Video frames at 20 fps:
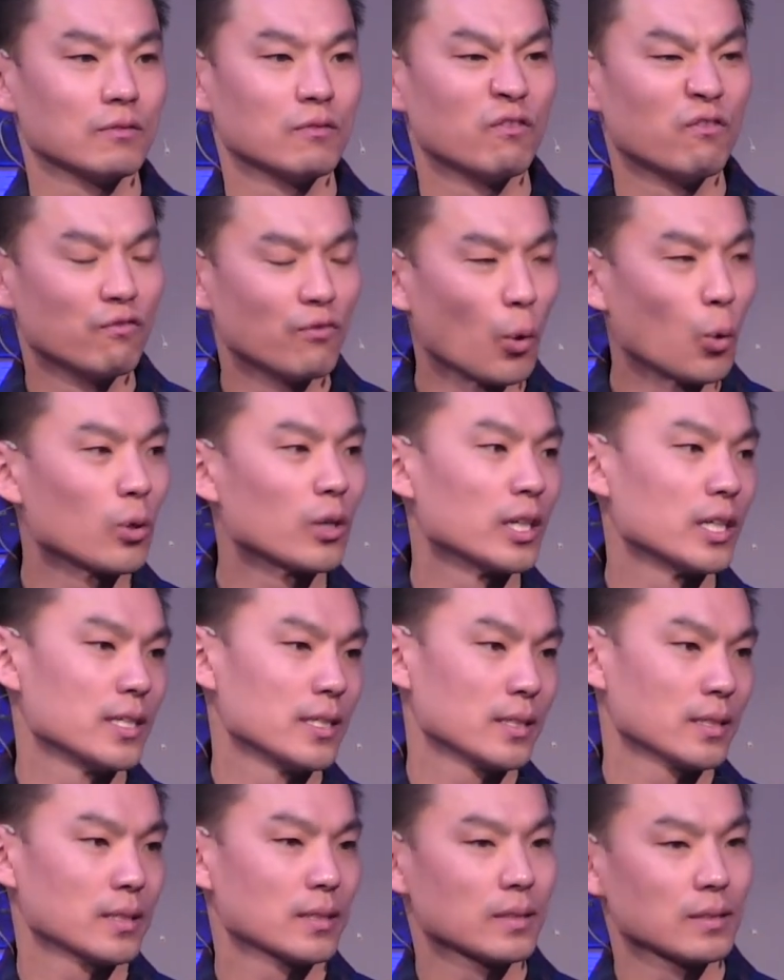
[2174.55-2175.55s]
for
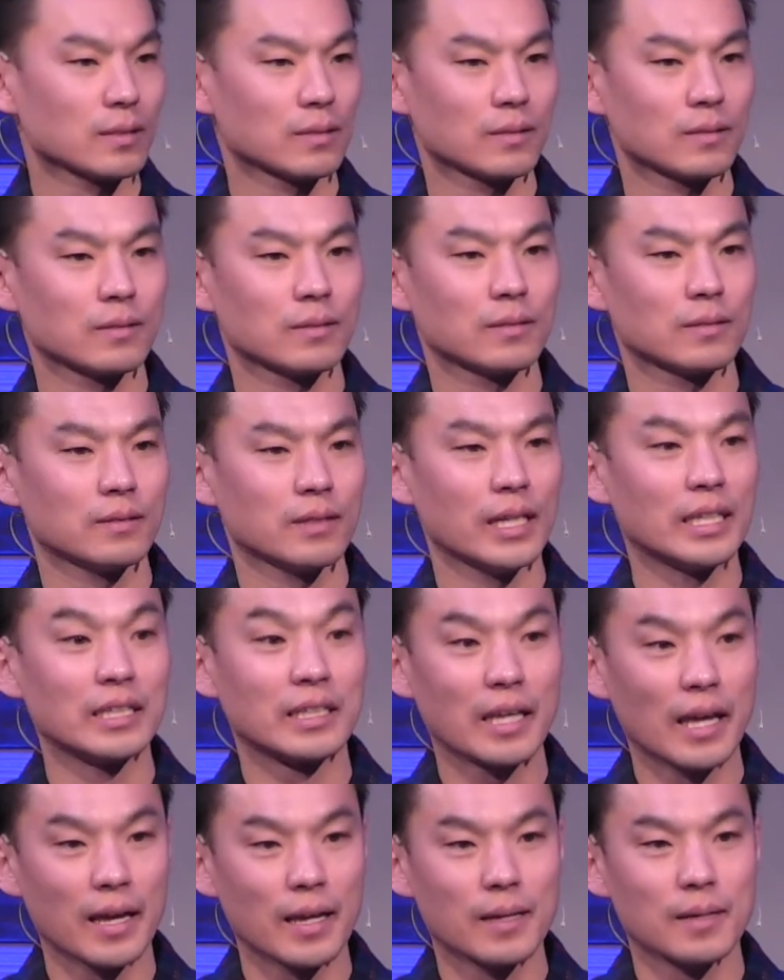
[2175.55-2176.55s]
us, and he
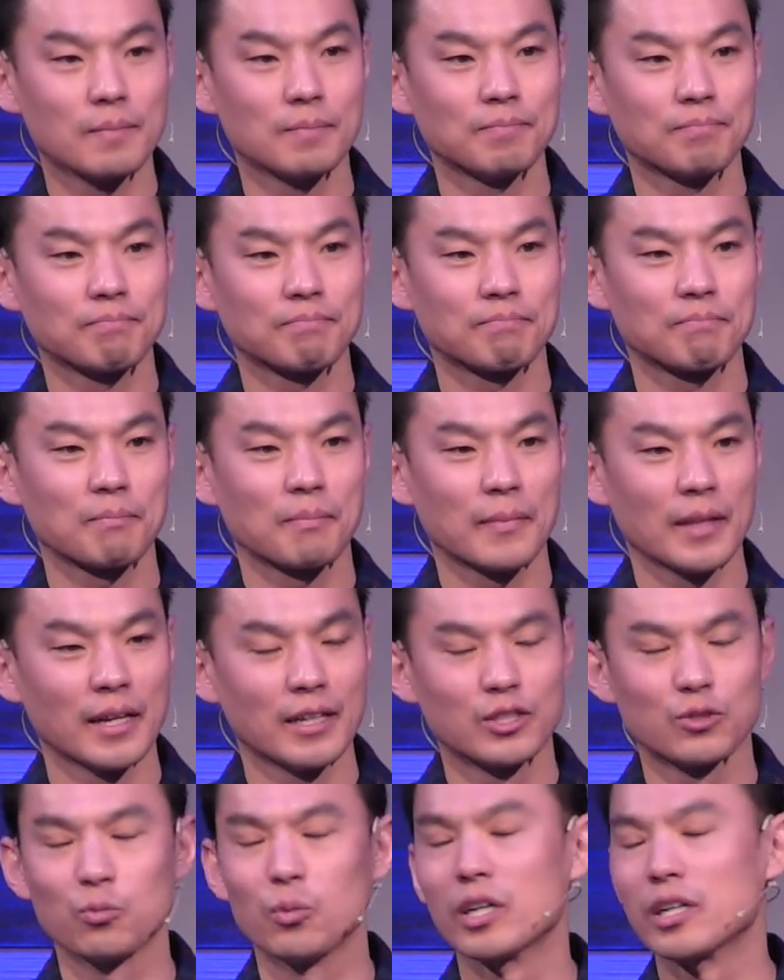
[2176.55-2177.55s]
came
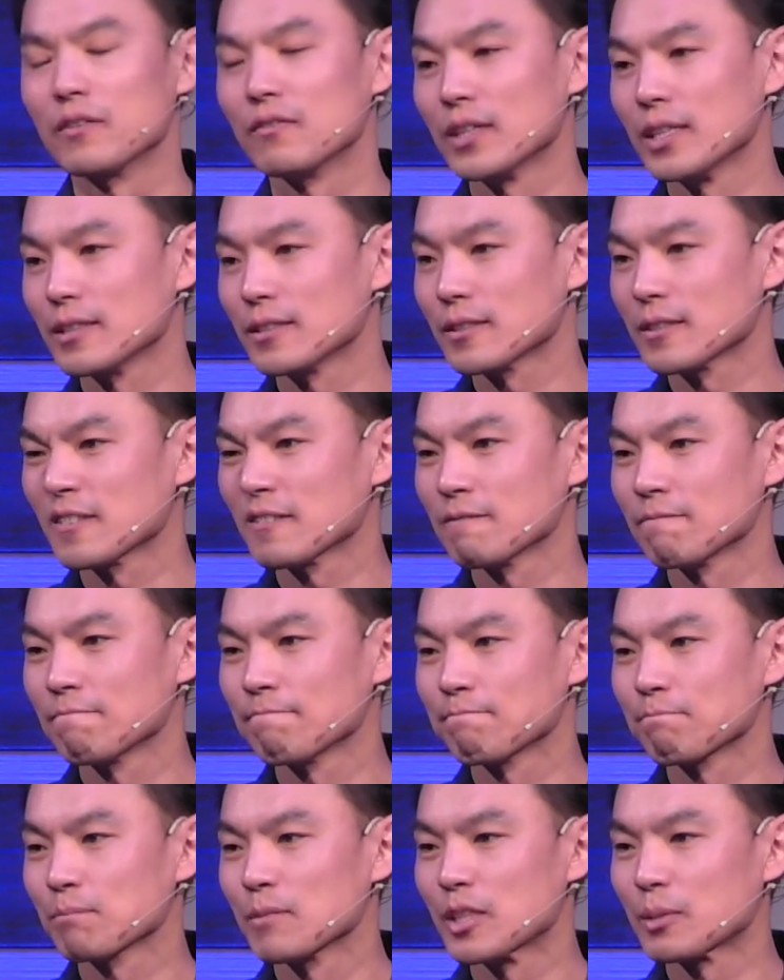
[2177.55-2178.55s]
as one of us.
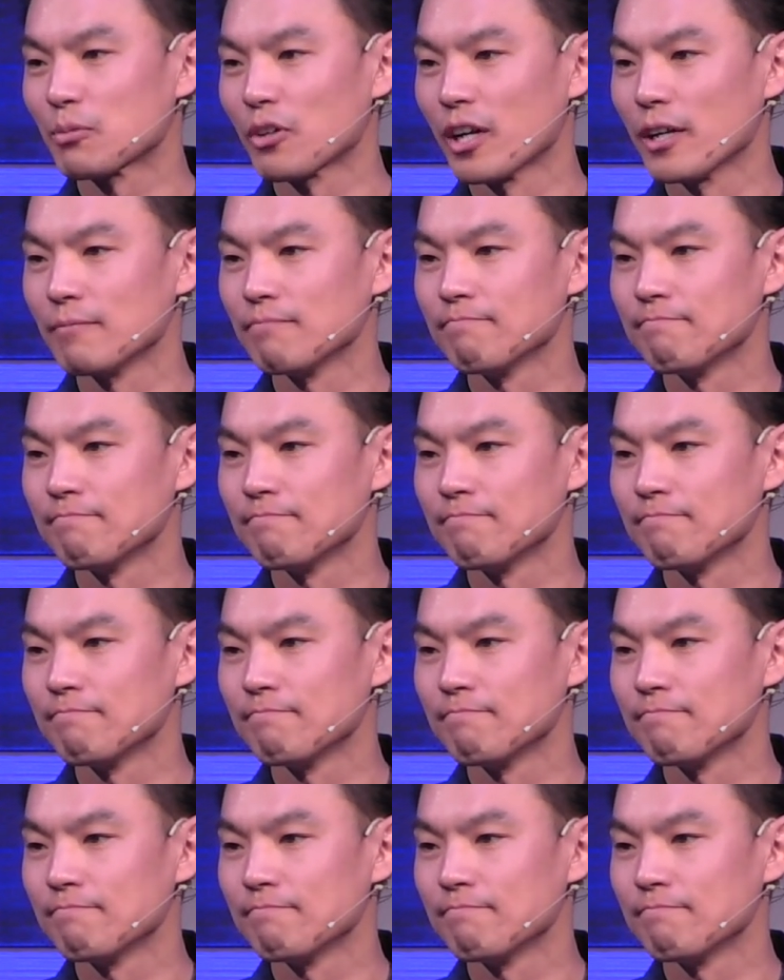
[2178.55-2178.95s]
Let's pray.